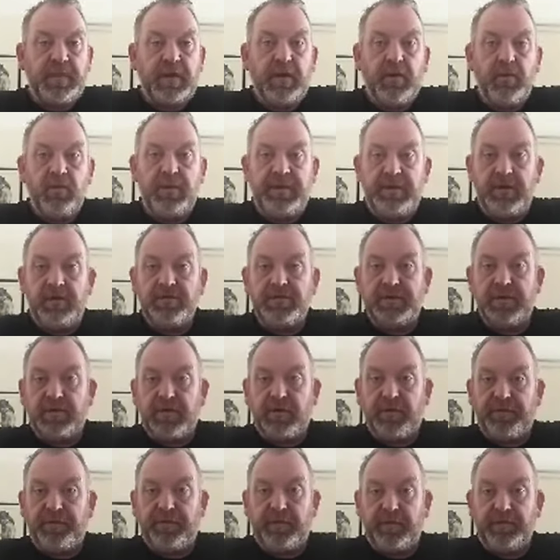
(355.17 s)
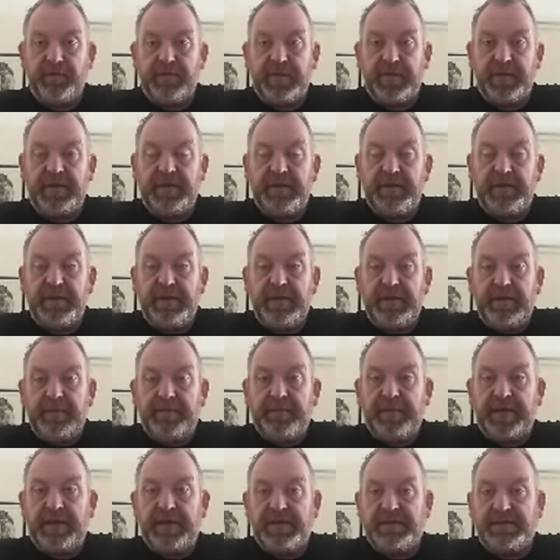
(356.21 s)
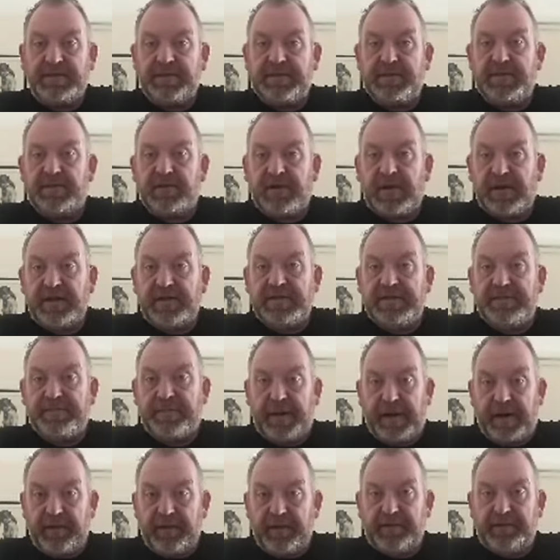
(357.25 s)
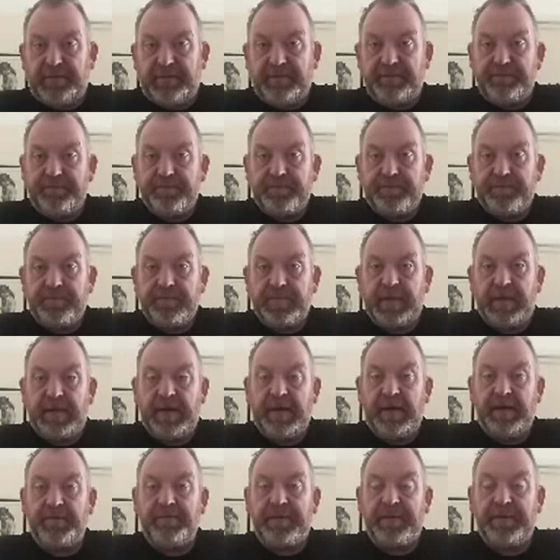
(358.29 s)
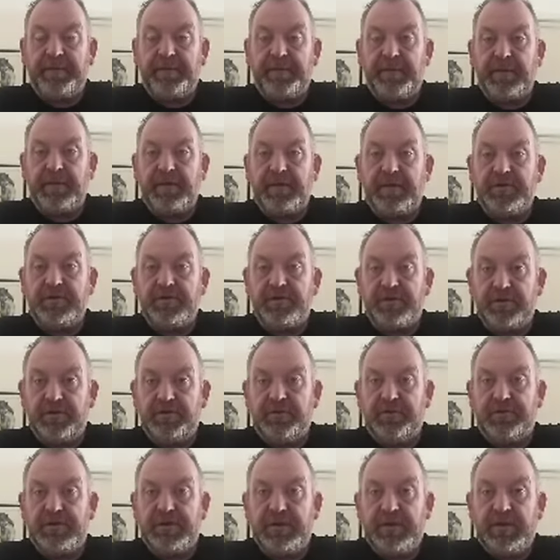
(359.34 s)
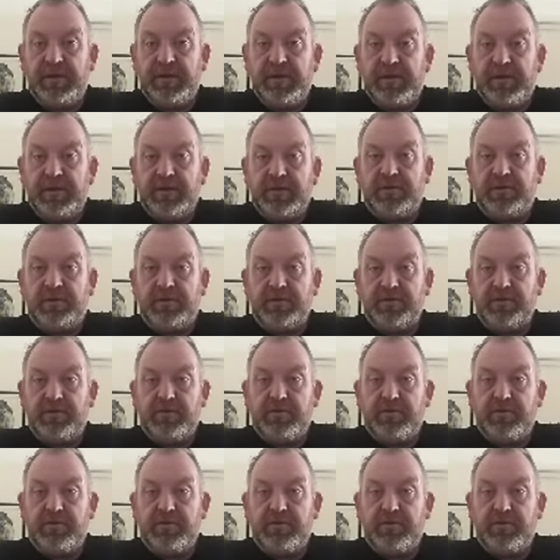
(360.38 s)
We use the GoFundMe because it's transparent. People can choose to